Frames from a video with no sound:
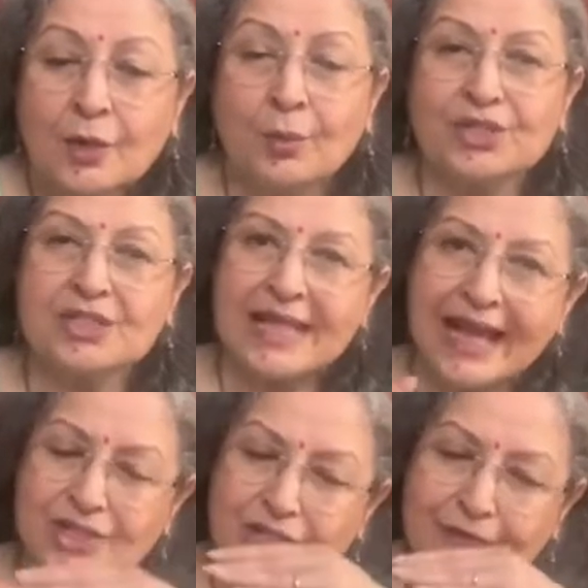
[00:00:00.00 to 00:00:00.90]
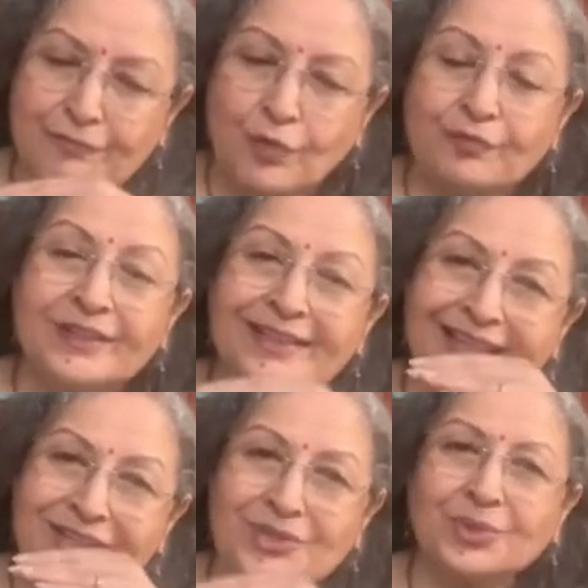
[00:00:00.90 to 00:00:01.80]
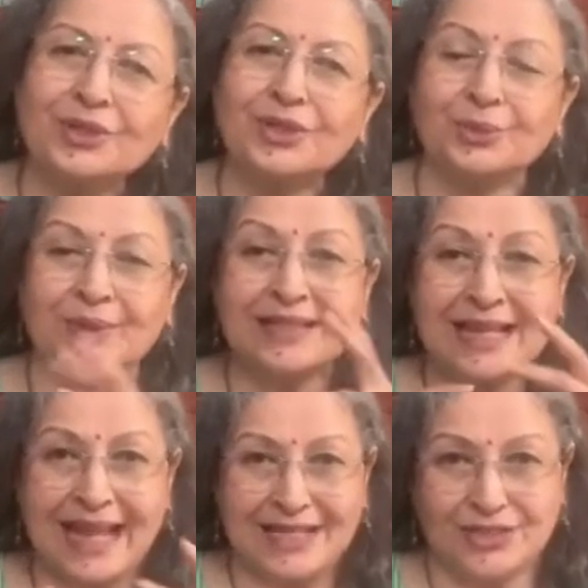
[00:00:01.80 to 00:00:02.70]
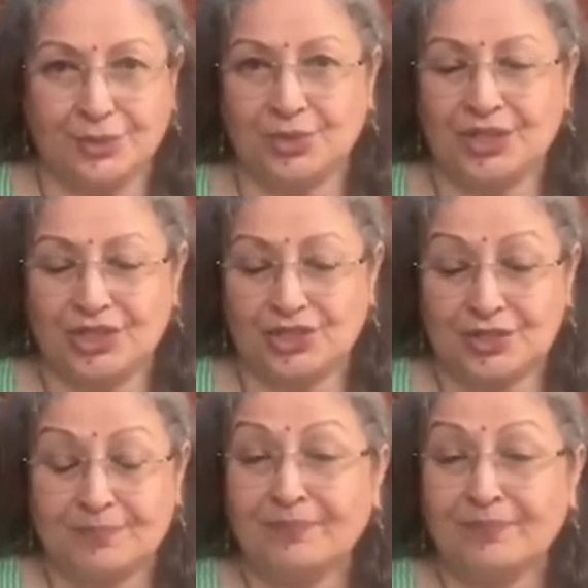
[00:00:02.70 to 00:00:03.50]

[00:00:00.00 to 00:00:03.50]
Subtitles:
which is actually woven into the unit as you teach.